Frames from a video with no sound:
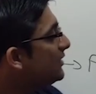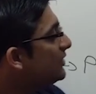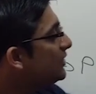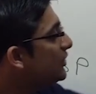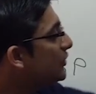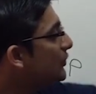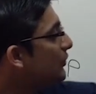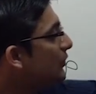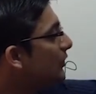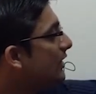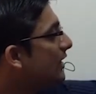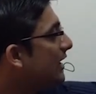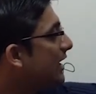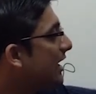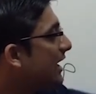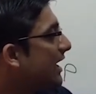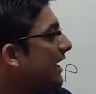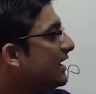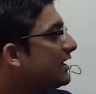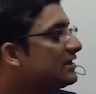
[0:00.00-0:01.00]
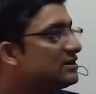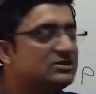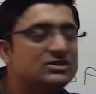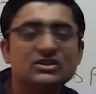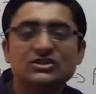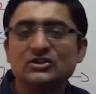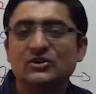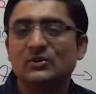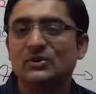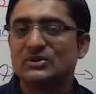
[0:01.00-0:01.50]
Q. Angle C
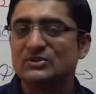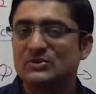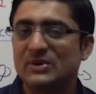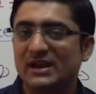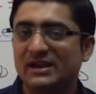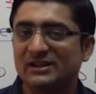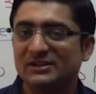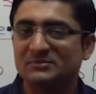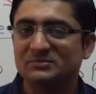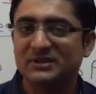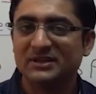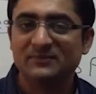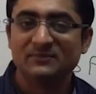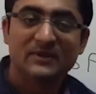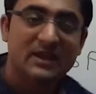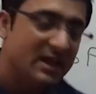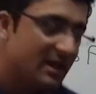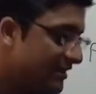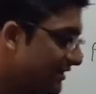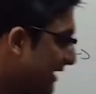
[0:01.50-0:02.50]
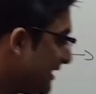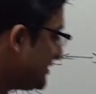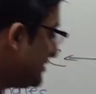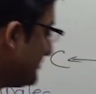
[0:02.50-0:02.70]
is equal to angle P. That is the